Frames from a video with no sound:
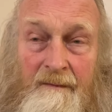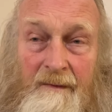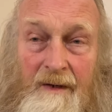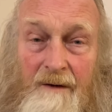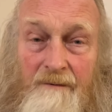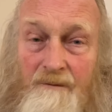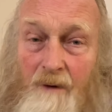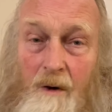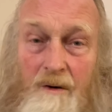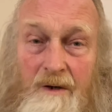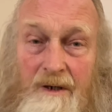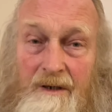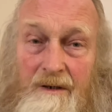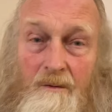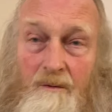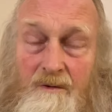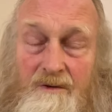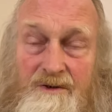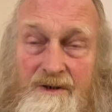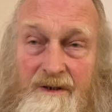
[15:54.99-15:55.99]
rocket
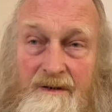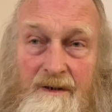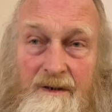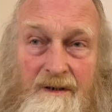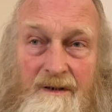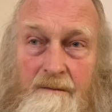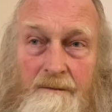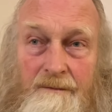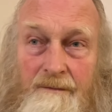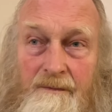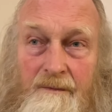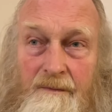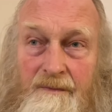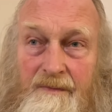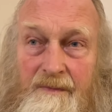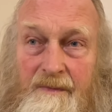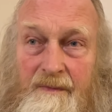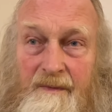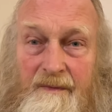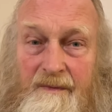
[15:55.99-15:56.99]
launcher, that
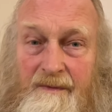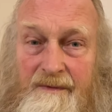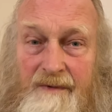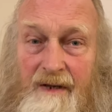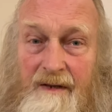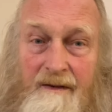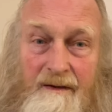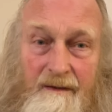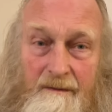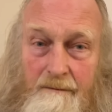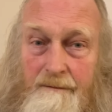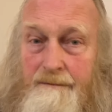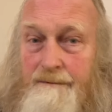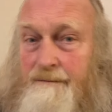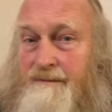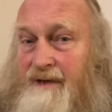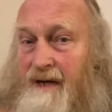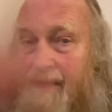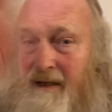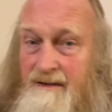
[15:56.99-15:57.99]
thing that
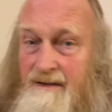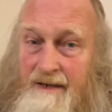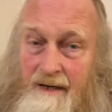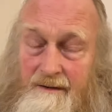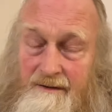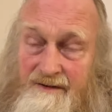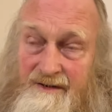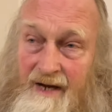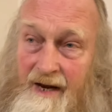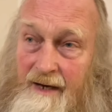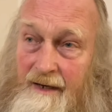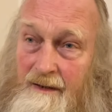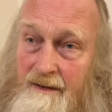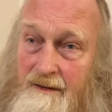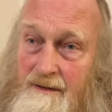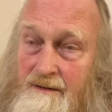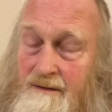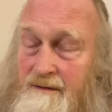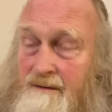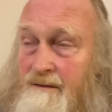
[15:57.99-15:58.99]
takes out tanks,
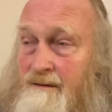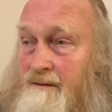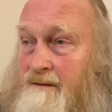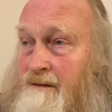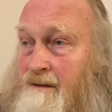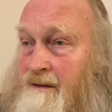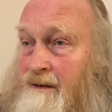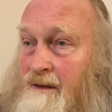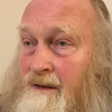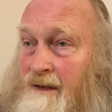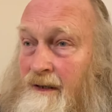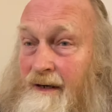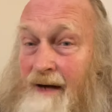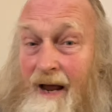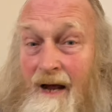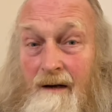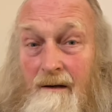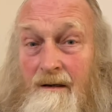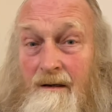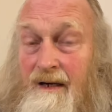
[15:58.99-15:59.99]
and
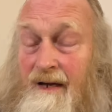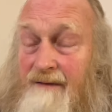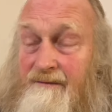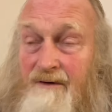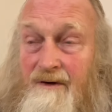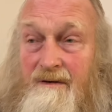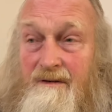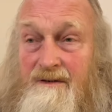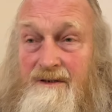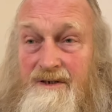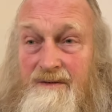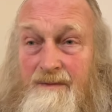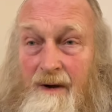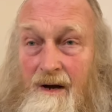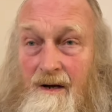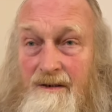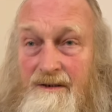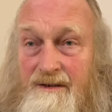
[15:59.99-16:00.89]
how clever and smart